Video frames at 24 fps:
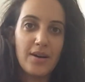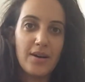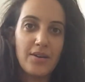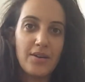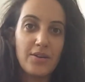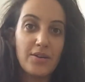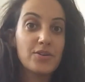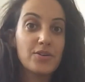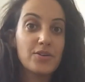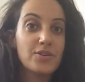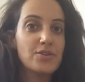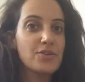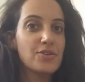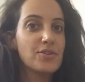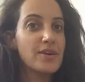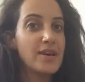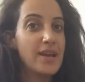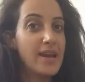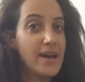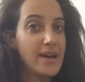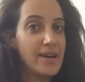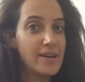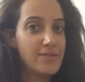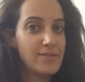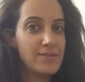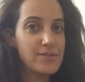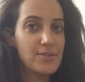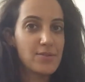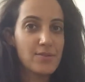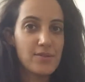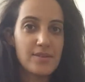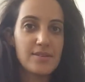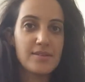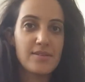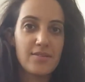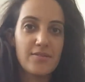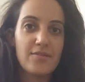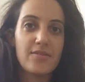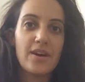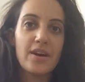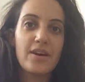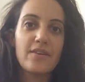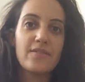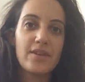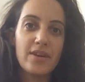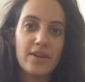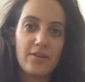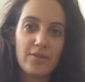nurture life, so these are
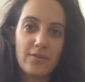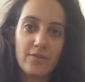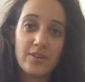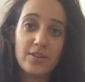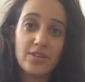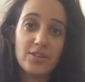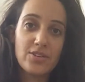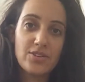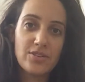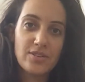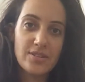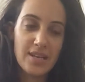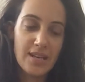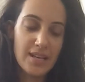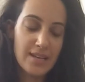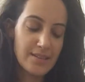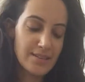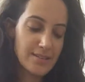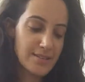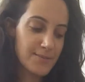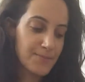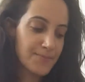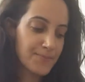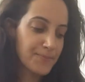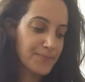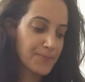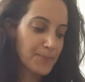very, very rich cells.